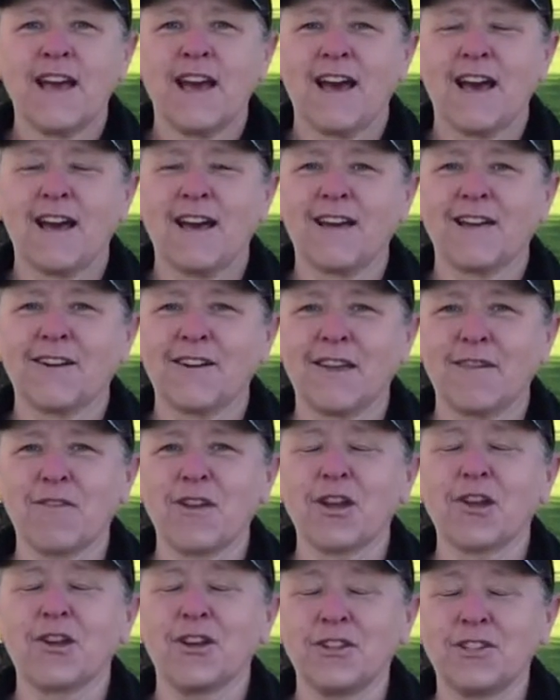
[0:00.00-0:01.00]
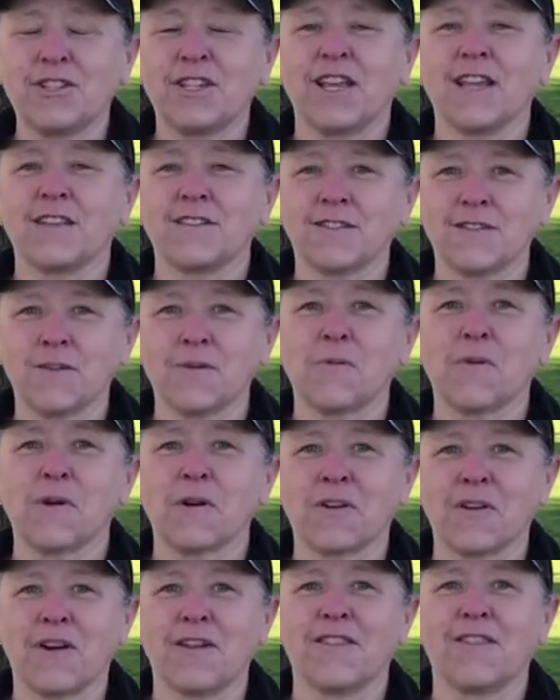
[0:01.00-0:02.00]
Uh, it'll give you a good chance to
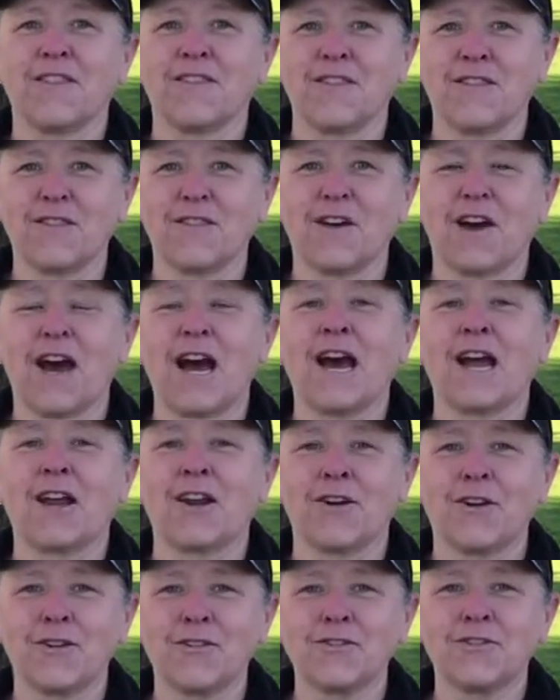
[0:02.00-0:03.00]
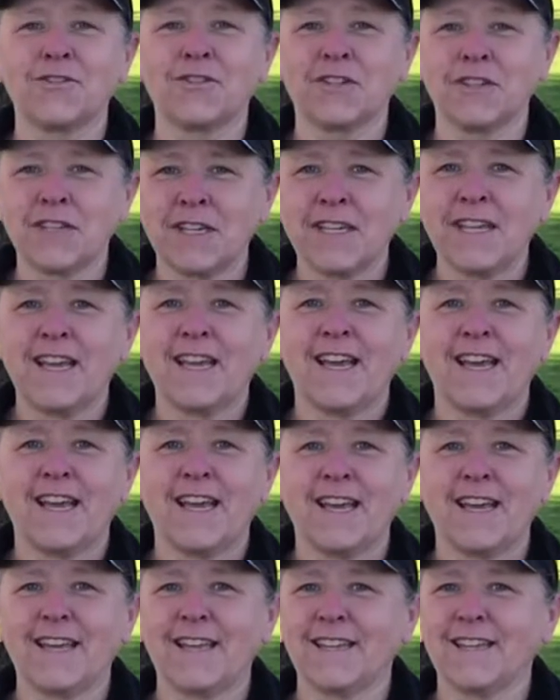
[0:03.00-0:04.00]
work on the irons,
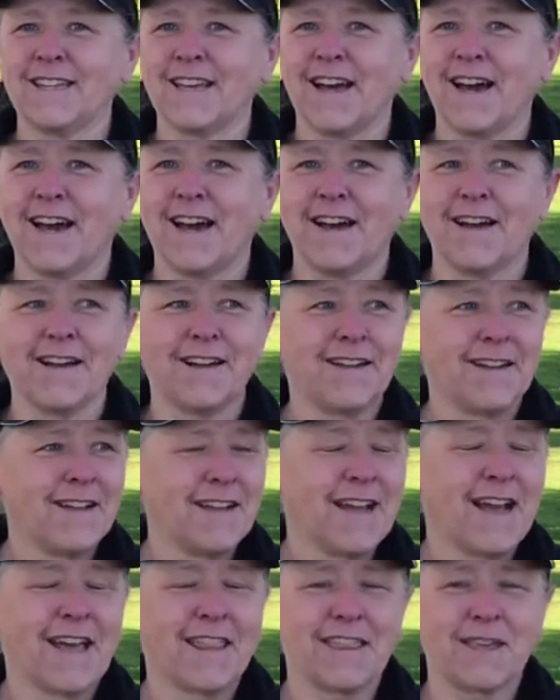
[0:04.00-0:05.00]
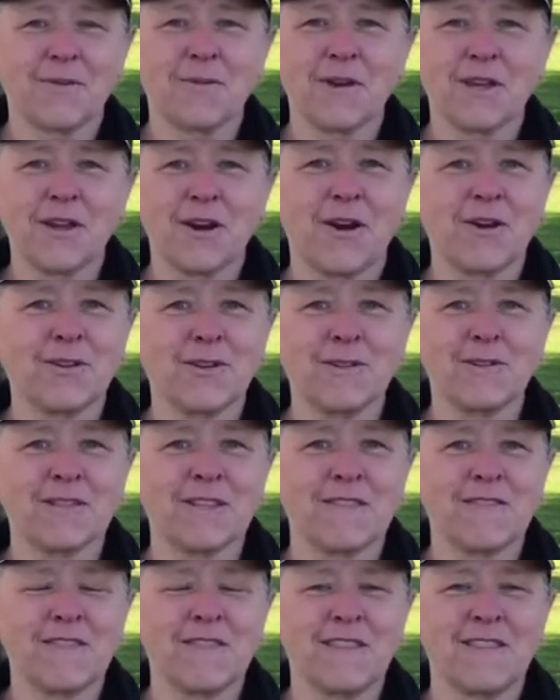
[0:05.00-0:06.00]
and uh, I think we could all use
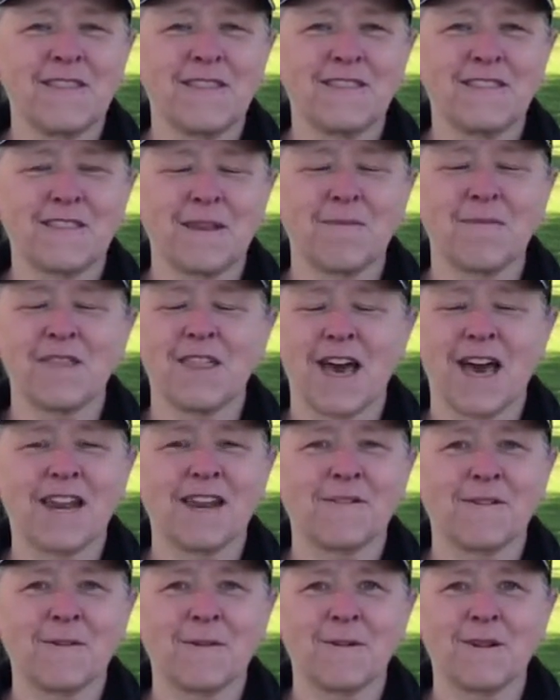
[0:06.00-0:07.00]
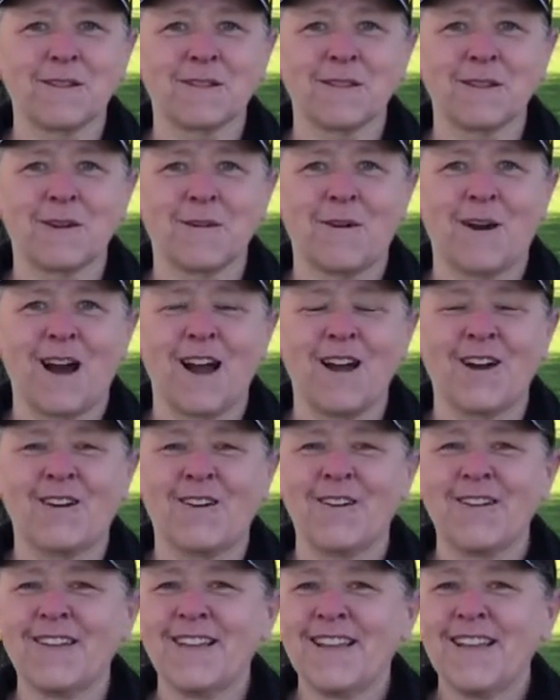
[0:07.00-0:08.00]
a, some of that every once in a
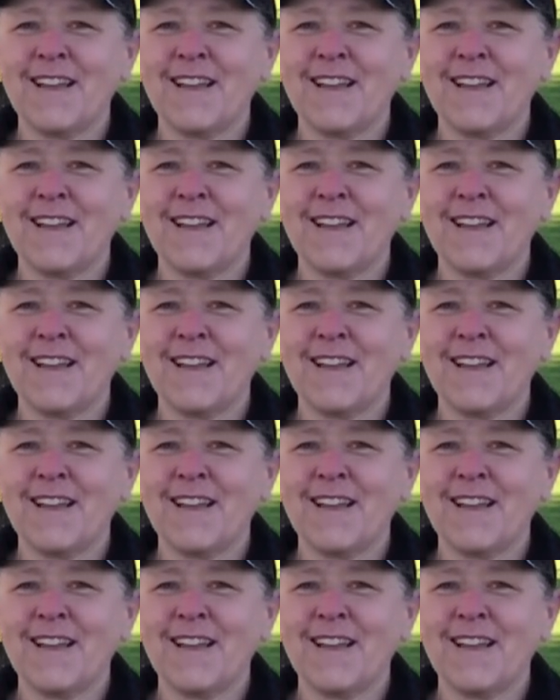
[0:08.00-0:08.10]
while.